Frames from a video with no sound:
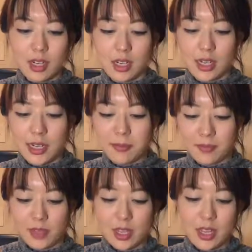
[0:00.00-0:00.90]

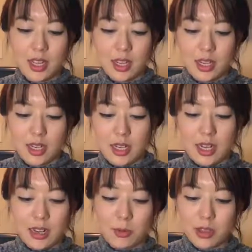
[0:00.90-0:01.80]
Okay.
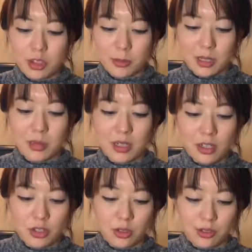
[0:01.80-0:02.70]
And with your big ball,
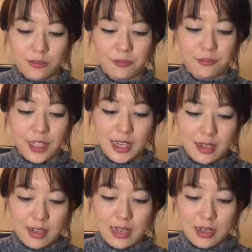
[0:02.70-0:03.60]
you sort of flatten
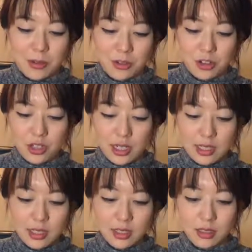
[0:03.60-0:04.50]
it down
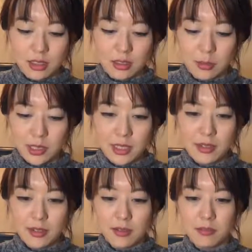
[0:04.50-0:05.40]
just a little bit.
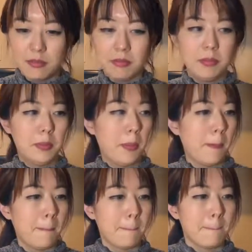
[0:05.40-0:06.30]
Let's
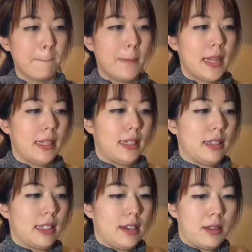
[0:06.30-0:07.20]
get
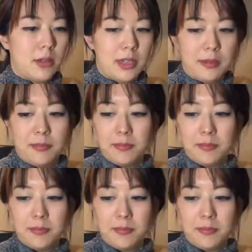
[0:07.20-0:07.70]
this out of the way.